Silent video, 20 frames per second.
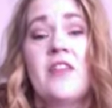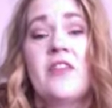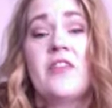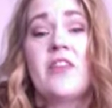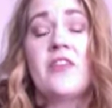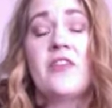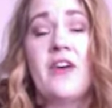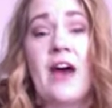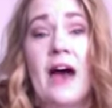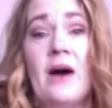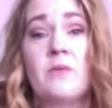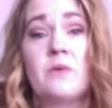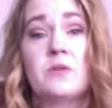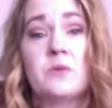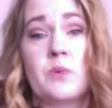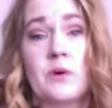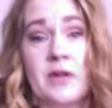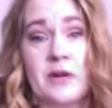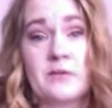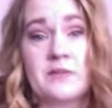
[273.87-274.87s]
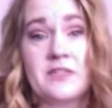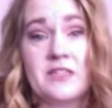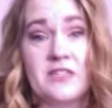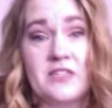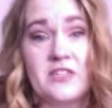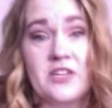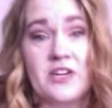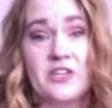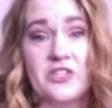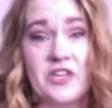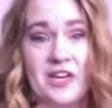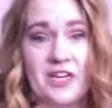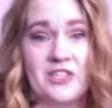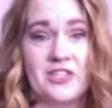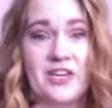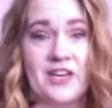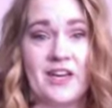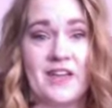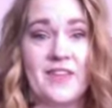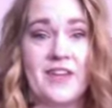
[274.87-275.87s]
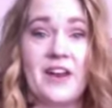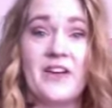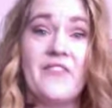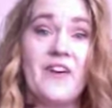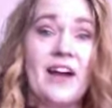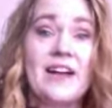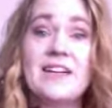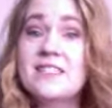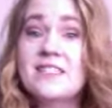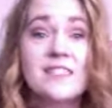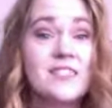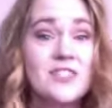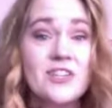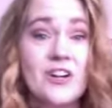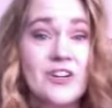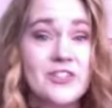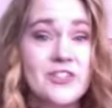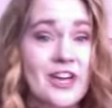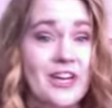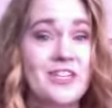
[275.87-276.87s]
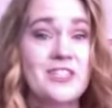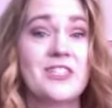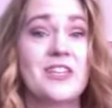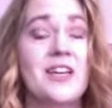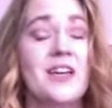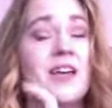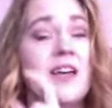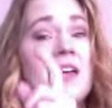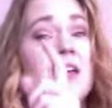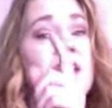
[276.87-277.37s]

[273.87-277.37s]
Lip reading: that was when I was going to start changing, and that if I didn't start changing